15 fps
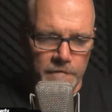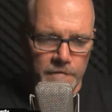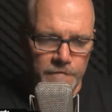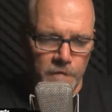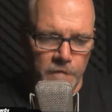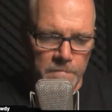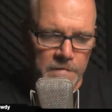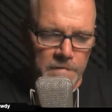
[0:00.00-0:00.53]

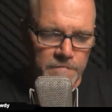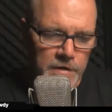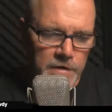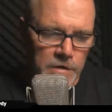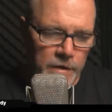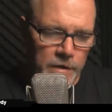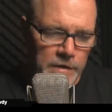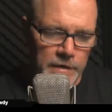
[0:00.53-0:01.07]
for me very
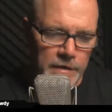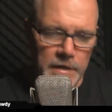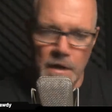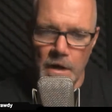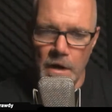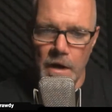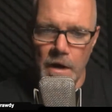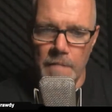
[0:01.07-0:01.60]
quickly
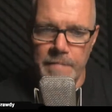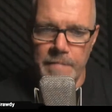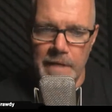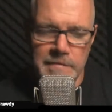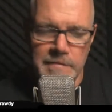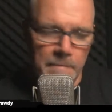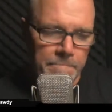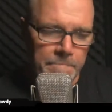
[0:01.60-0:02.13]
about
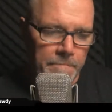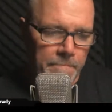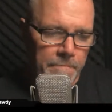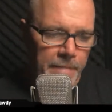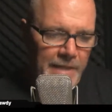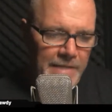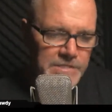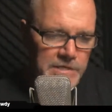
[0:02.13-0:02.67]
the
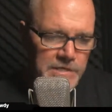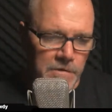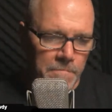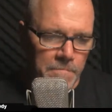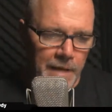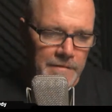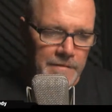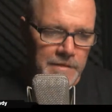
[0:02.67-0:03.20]
bicycle
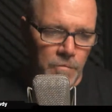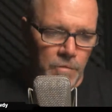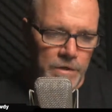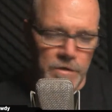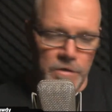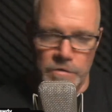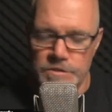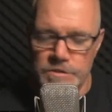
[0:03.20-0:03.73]
mount that we
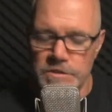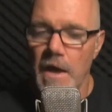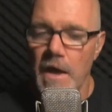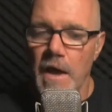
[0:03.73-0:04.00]
use.